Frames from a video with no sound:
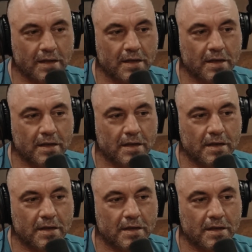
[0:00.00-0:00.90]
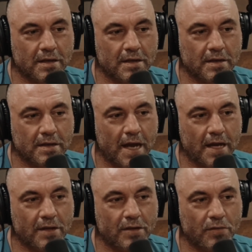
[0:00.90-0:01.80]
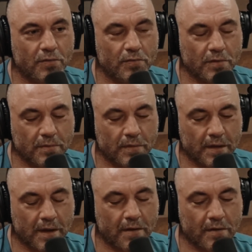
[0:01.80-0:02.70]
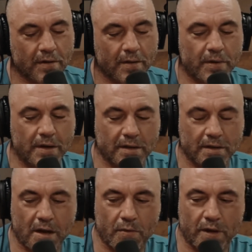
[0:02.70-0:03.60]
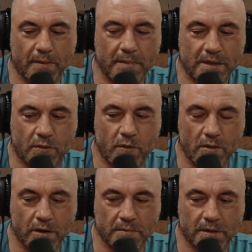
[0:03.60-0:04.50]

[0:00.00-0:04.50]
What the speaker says: he also said that I don't want to misquote him,